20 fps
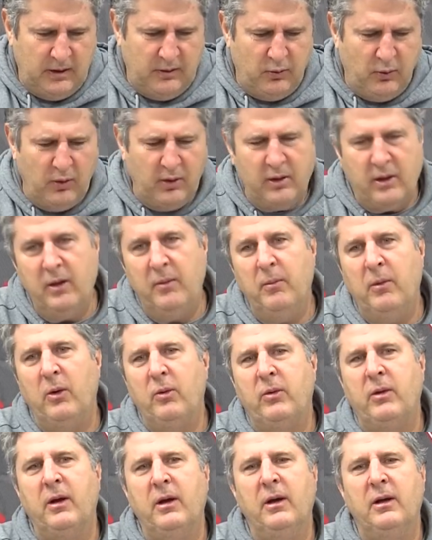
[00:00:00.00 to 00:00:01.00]
work in
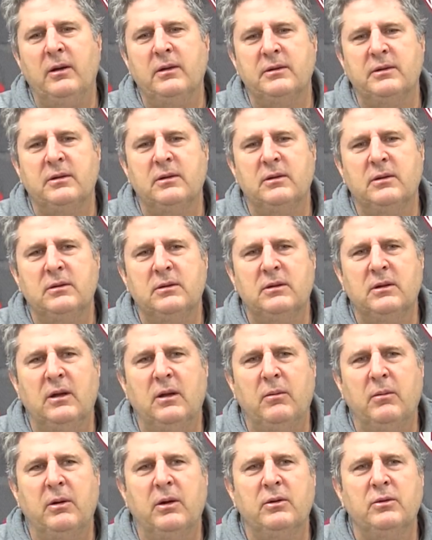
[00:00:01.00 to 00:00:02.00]
motels
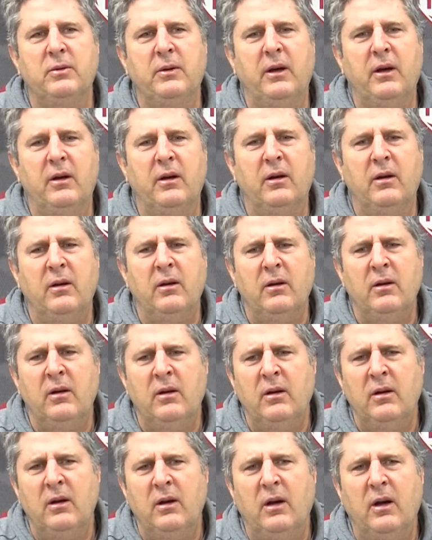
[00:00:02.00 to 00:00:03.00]
some, because we had
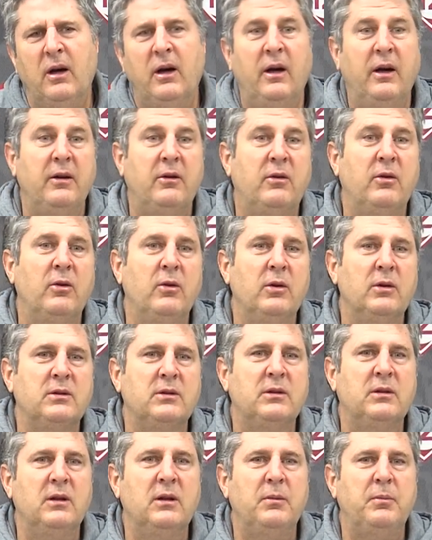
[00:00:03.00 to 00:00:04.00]
a high
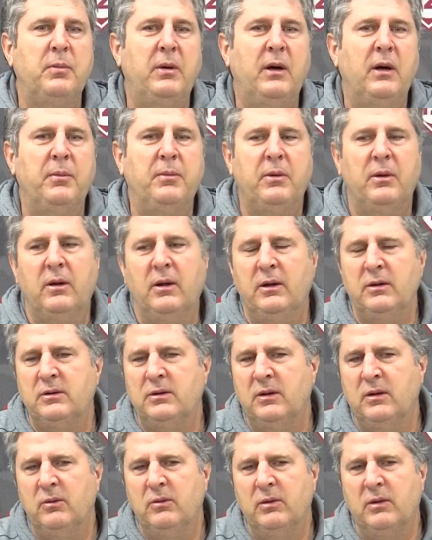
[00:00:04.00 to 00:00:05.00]
tourist
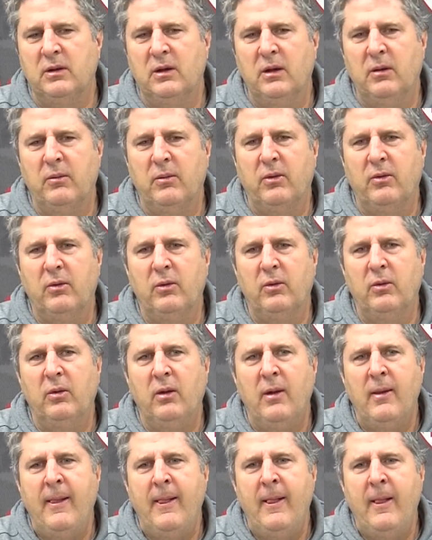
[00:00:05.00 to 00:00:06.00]
population that would come through.
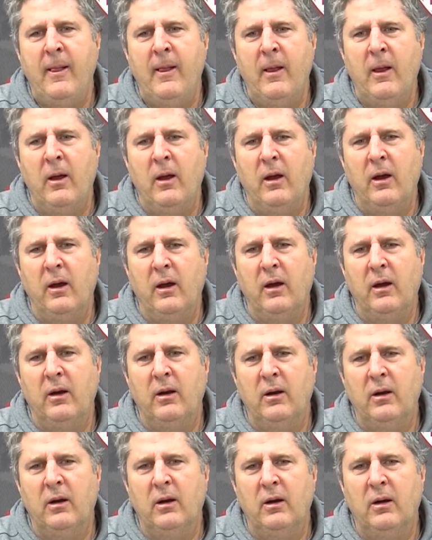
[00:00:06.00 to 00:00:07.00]

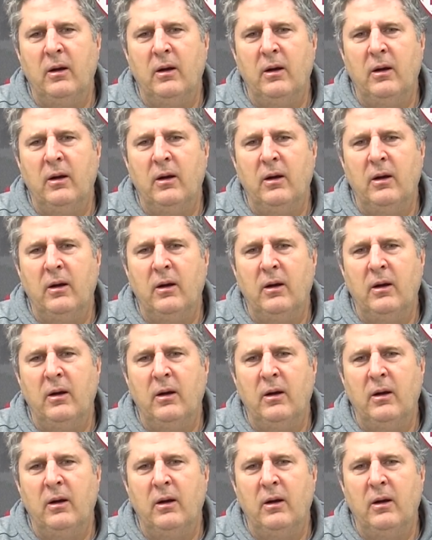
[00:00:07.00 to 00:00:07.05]
And